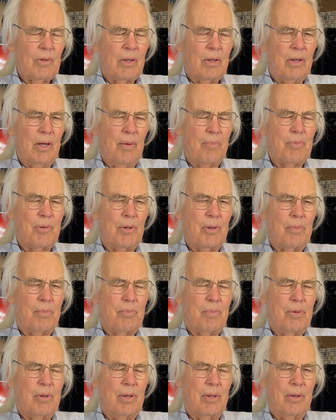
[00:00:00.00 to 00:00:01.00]

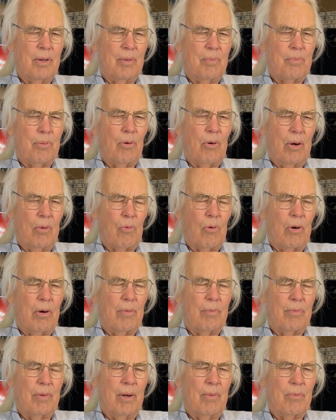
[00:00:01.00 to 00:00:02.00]
the point
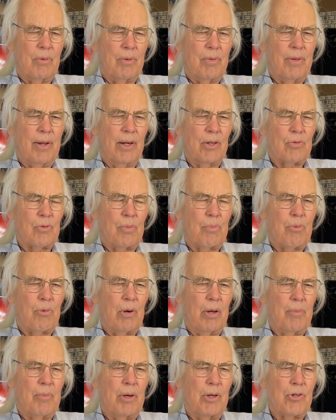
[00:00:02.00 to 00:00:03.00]
where things were
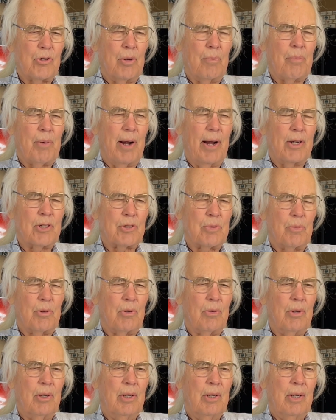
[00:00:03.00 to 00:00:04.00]
pretty much
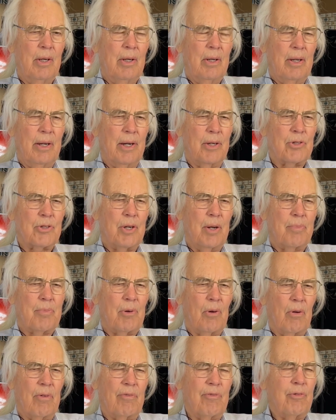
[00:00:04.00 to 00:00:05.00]
impassable except
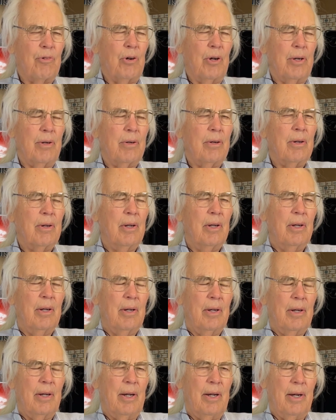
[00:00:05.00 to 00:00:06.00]
on foot.
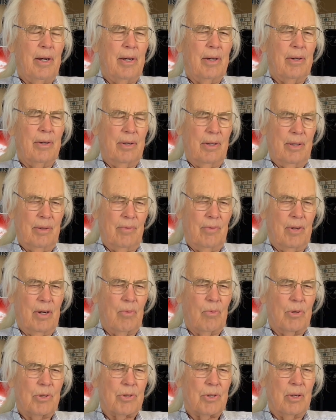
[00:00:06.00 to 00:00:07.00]
And
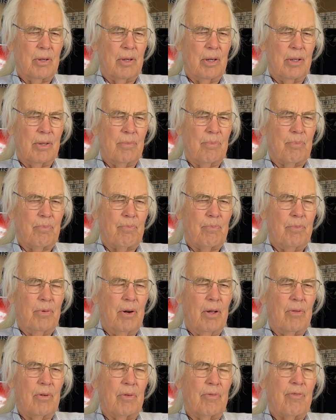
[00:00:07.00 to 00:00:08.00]
there was
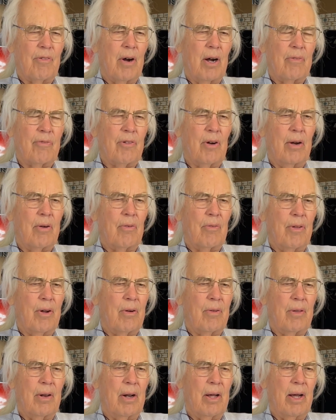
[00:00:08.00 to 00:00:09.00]
another firefighter
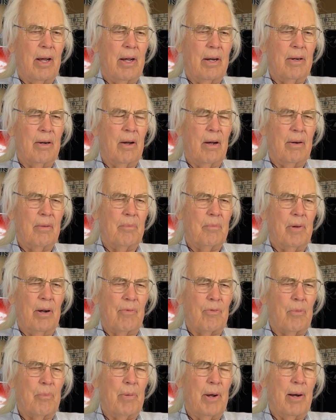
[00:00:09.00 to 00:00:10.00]
there that I had not
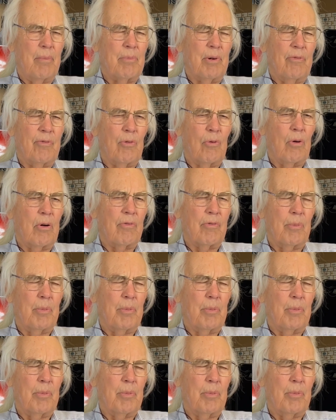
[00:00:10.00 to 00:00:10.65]
ever met before from